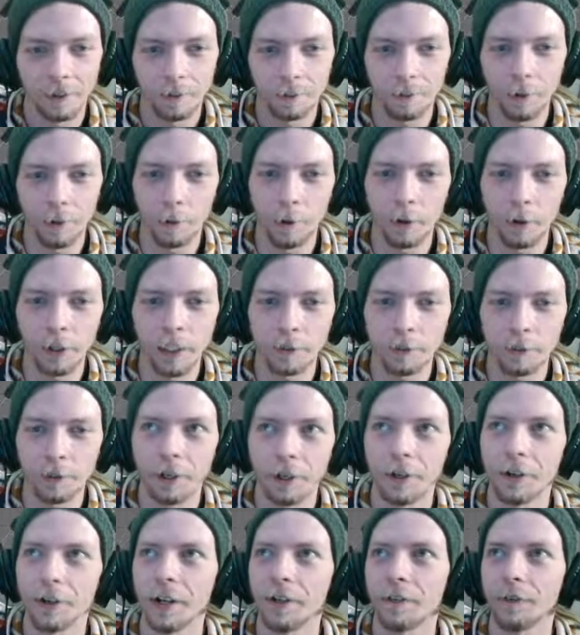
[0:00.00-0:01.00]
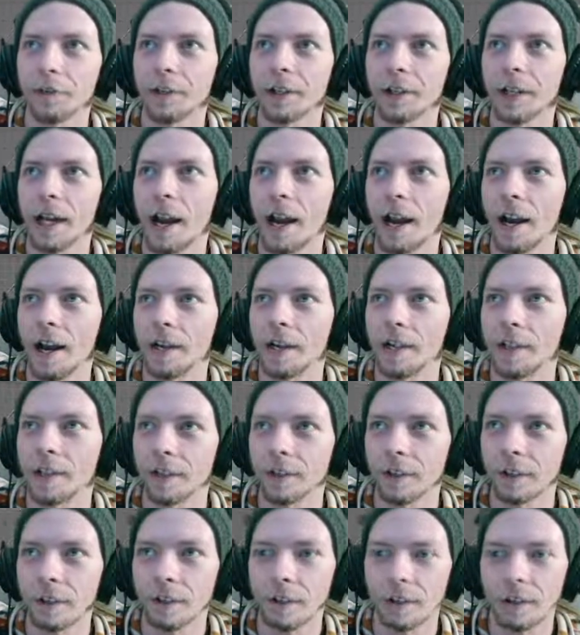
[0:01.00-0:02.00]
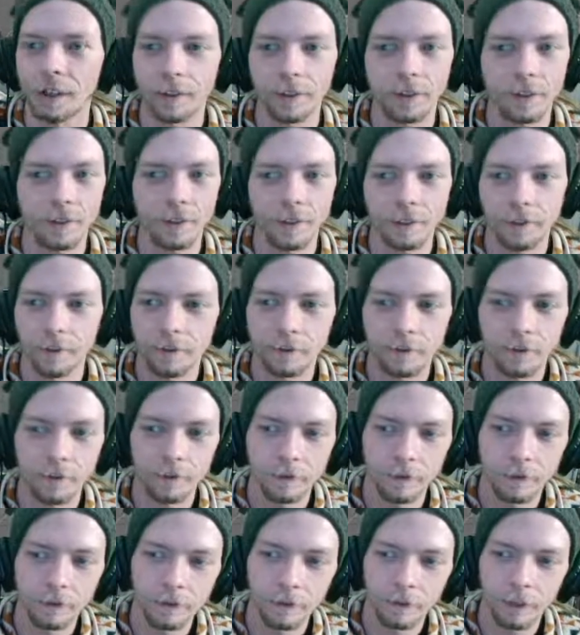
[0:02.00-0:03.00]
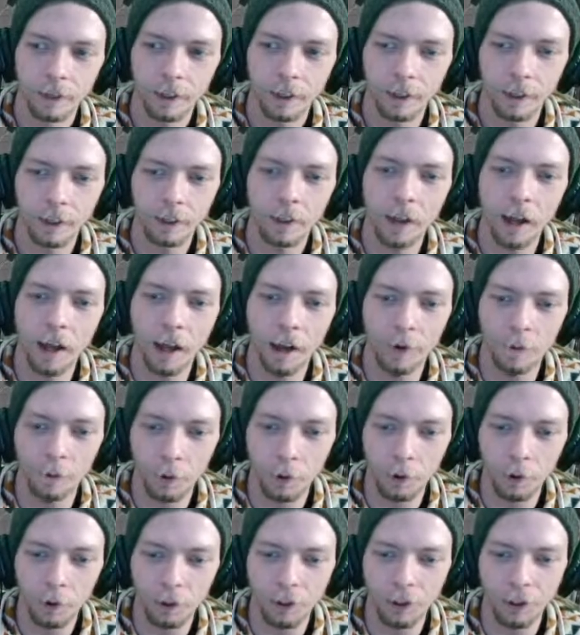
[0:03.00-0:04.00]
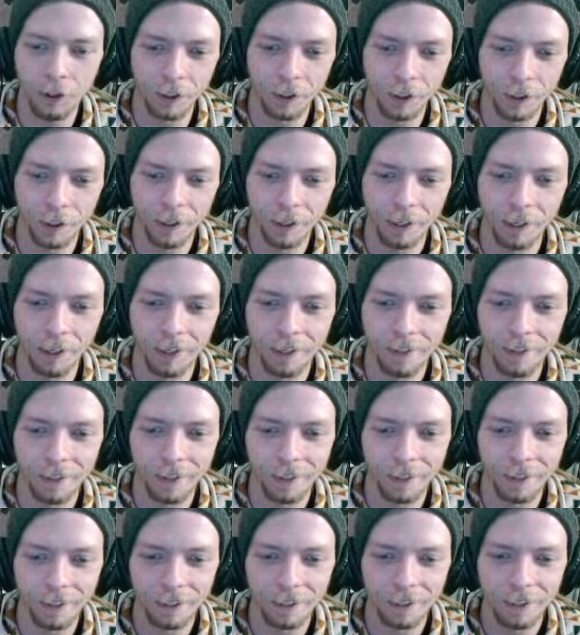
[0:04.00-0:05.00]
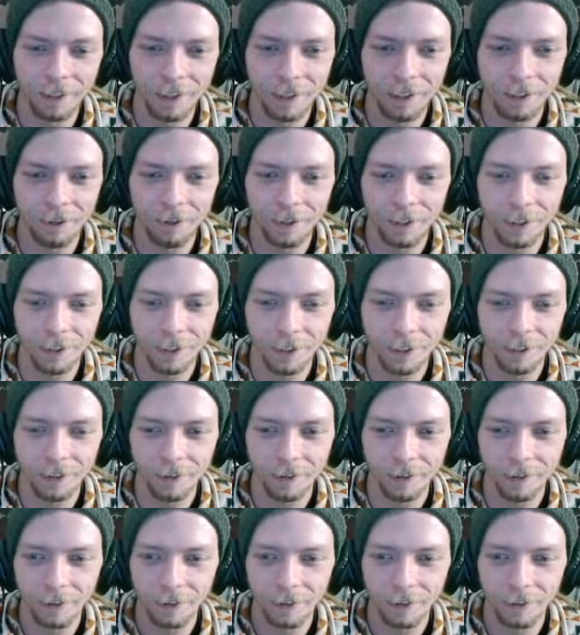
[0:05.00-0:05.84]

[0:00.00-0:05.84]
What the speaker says: But multiplayer definitely adds, like, a lot more shit you gotta take into consideration.